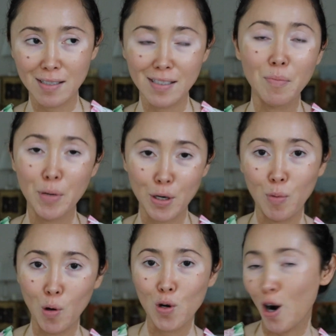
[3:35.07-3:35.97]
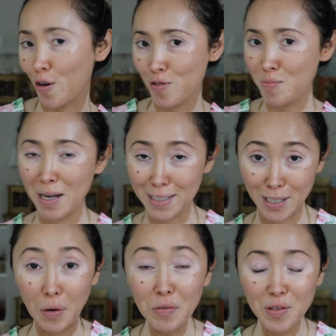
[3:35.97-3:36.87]
the bigger bulk, are from
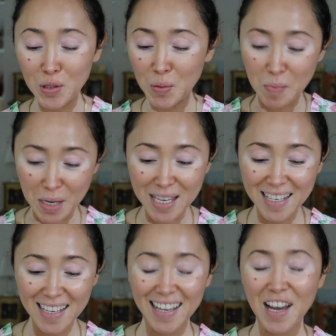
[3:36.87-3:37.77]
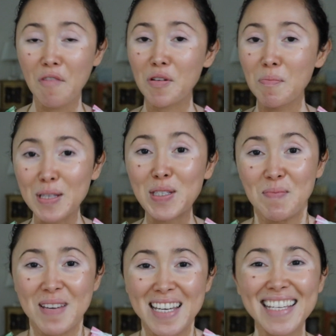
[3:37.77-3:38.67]
myself to me, from me to
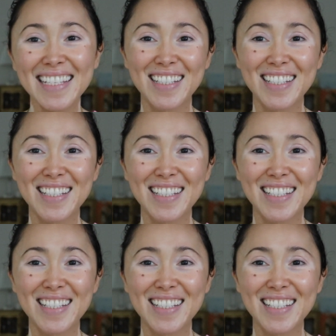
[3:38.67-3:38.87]
me.